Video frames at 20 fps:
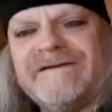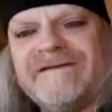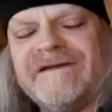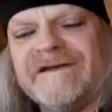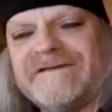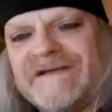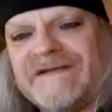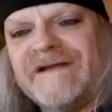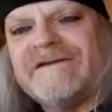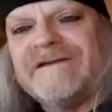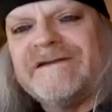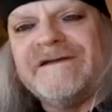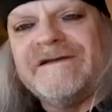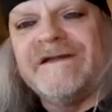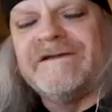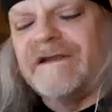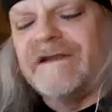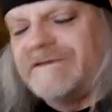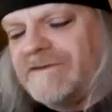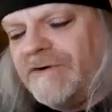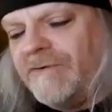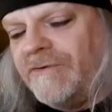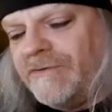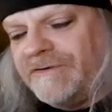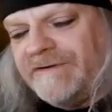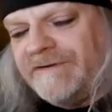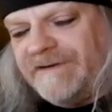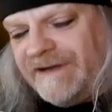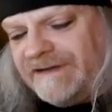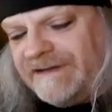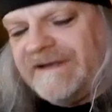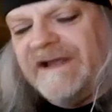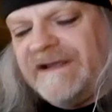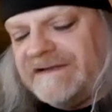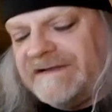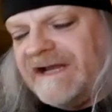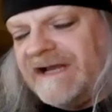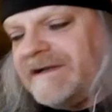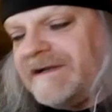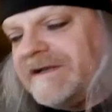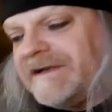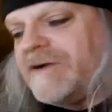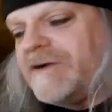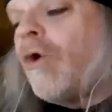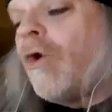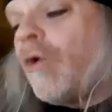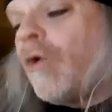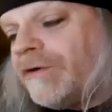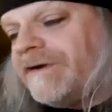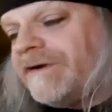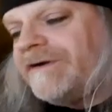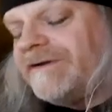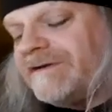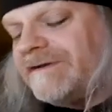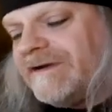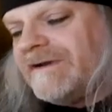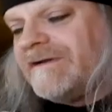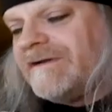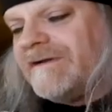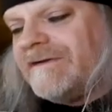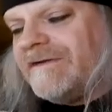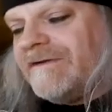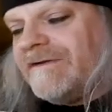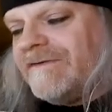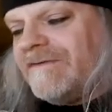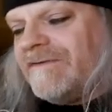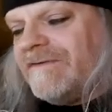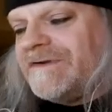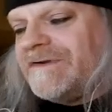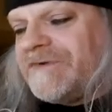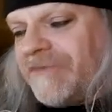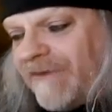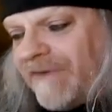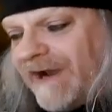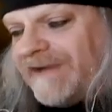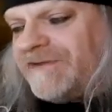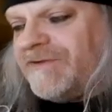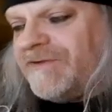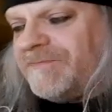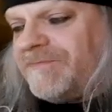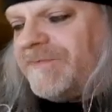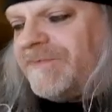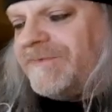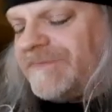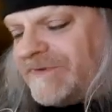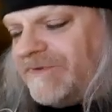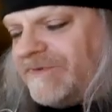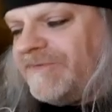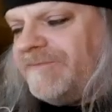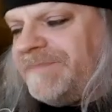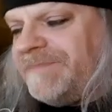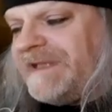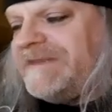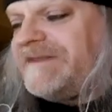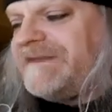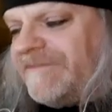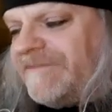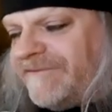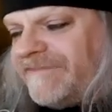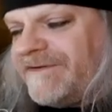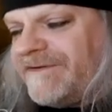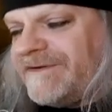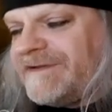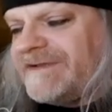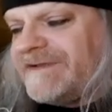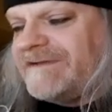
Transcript: exactly. And Corner, exactly, Corner tried to be different.